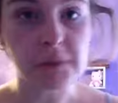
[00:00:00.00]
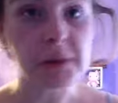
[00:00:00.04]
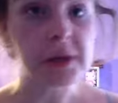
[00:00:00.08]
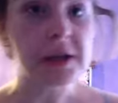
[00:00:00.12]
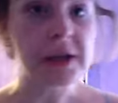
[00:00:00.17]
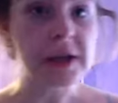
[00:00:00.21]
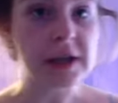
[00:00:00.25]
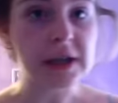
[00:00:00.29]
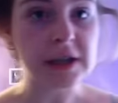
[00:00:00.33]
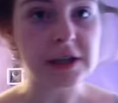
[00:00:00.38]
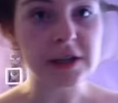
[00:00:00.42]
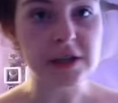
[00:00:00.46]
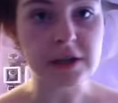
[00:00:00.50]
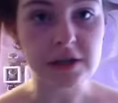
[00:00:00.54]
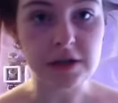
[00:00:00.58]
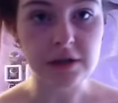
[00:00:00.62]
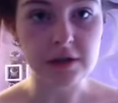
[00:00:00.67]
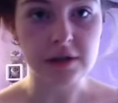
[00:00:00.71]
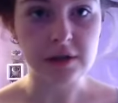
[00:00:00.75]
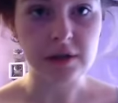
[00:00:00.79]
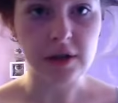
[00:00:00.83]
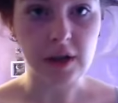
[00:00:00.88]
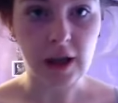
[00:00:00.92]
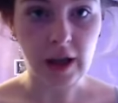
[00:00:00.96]
to be needed
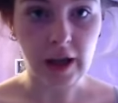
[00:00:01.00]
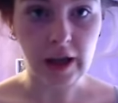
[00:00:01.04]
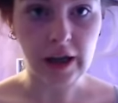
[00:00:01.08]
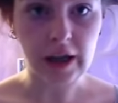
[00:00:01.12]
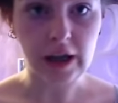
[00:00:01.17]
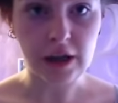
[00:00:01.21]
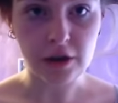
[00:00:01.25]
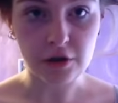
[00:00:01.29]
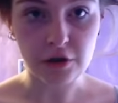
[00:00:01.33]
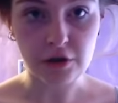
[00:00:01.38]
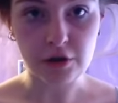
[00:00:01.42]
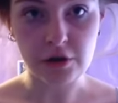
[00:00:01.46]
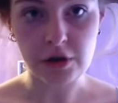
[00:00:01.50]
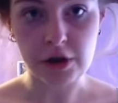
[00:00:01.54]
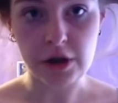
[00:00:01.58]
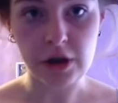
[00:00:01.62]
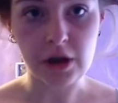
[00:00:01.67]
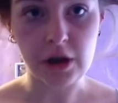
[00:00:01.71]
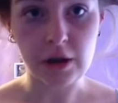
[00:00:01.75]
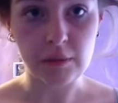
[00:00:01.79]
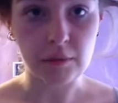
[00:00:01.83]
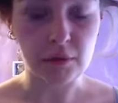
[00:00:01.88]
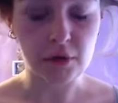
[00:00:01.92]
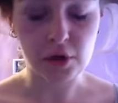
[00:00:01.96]
and I actually
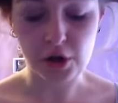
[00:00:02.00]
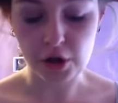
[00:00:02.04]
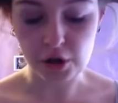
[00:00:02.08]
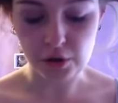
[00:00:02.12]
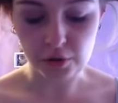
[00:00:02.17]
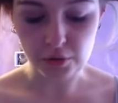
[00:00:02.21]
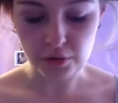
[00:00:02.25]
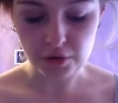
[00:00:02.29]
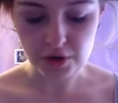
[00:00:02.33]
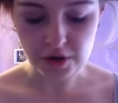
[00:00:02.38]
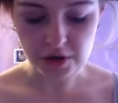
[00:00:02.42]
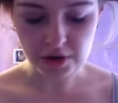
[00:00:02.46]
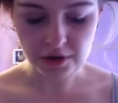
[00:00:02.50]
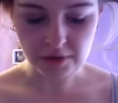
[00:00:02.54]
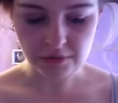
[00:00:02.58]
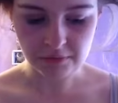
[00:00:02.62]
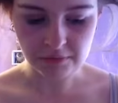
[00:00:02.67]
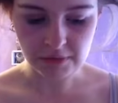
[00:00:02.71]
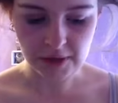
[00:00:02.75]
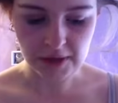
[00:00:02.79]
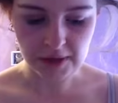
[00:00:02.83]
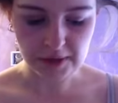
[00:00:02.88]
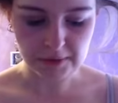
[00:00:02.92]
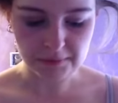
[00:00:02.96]
am going to use.
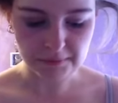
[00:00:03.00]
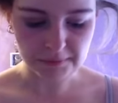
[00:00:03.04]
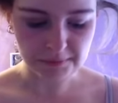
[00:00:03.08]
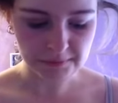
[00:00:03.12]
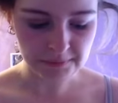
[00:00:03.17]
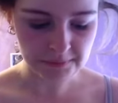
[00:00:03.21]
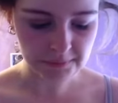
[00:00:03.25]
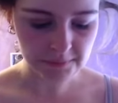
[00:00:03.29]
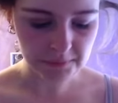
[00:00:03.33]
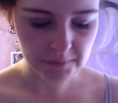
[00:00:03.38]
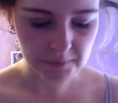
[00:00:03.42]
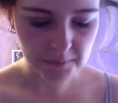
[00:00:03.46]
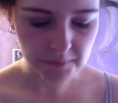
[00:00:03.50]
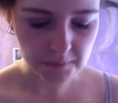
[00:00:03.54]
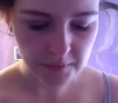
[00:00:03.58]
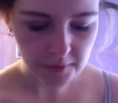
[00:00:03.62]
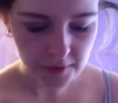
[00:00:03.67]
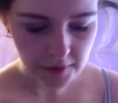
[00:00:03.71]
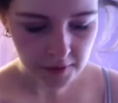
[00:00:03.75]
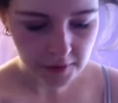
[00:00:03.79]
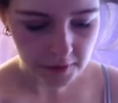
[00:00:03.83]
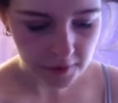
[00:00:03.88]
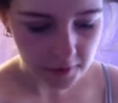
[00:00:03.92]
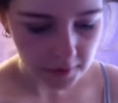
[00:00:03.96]
Um,
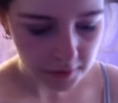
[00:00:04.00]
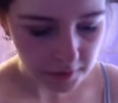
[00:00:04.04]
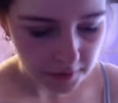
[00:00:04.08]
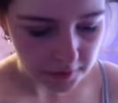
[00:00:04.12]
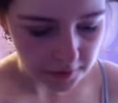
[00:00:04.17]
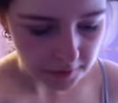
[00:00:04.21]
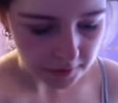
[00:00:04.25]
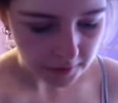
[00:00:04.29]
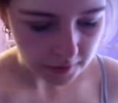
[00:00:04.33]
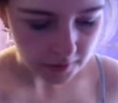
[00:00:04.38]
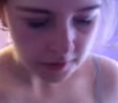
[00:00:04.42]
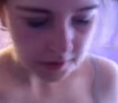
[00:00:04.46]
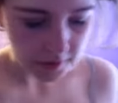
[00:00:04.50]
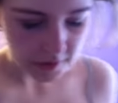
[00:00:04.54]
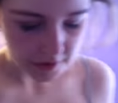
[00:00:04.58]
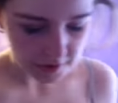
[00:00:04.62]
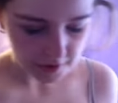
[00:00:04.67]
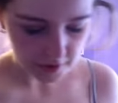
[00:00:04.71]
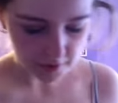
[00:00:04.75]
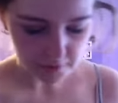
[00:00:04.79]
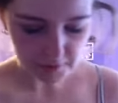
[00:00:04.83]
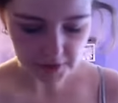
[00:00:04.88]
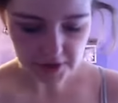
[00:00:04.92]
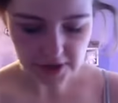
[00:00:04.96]

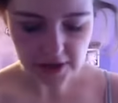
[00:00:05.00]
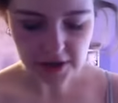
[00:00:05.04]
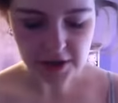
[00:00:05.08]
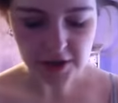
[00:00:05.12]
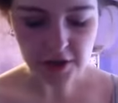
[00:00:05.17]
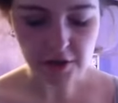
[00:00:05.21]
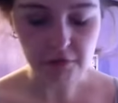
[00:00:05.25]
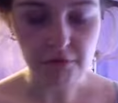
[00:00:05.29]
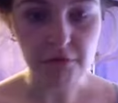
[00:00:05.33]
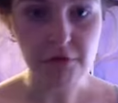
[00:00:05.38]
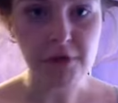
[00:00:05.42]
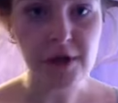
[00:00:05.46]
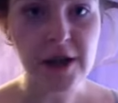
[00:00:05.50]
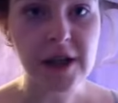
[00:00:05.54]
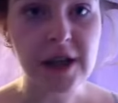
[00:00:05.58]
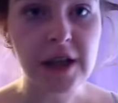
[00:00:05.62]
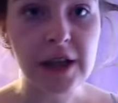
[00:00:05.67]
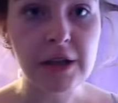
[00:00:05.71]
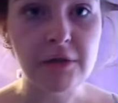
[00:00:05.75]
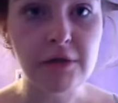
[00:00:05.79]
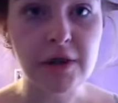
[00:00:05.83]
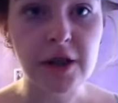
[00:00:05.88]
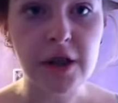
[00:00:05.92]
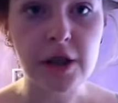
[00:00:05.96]
starting with this
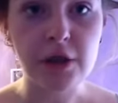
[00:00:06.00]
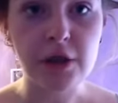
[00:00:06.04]
really really